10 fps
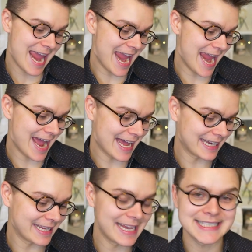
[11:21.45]

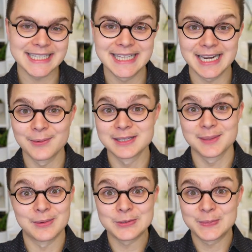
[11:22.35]
And he said that it was
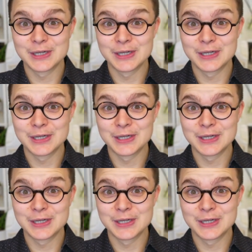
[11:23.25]
the most